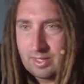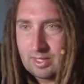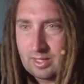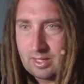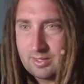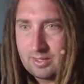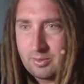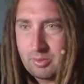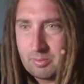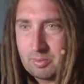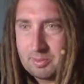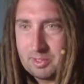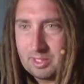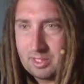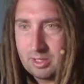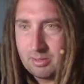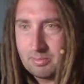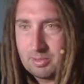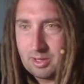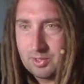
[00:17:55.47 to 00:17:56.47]
I think we might be
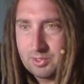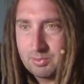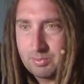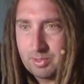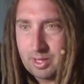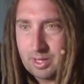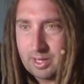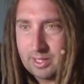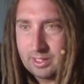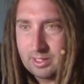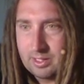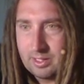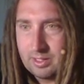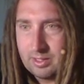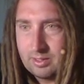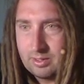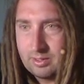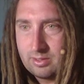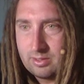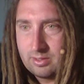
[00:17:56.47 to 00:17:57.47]
getting a bounce back.
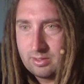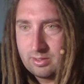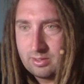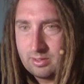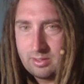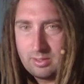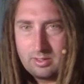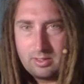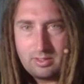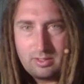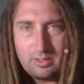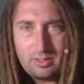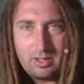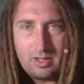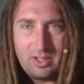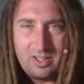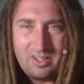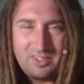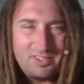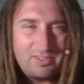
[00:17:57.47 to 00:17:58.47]

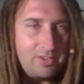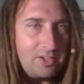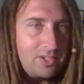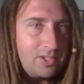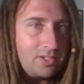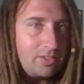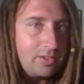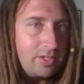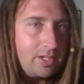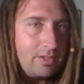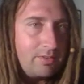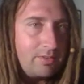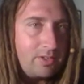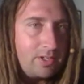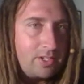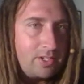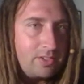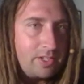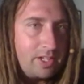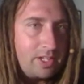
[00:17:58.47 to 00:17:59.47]
Oh, it's very slight,
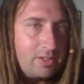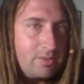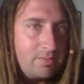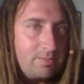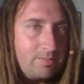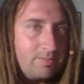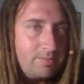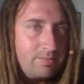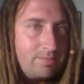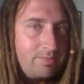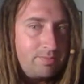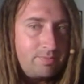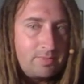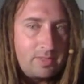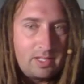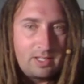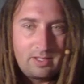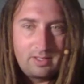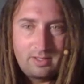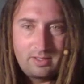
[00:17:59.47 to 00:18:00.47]
very slight.
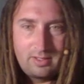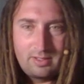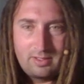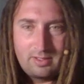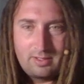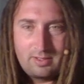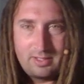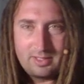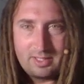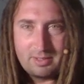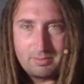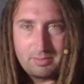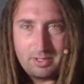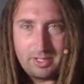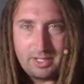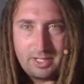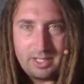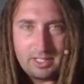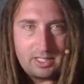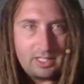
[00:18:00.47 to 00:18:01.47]
Looking
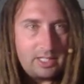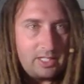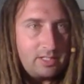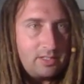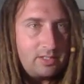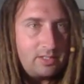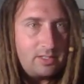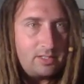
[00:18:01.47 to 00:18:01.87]
pretty ugly.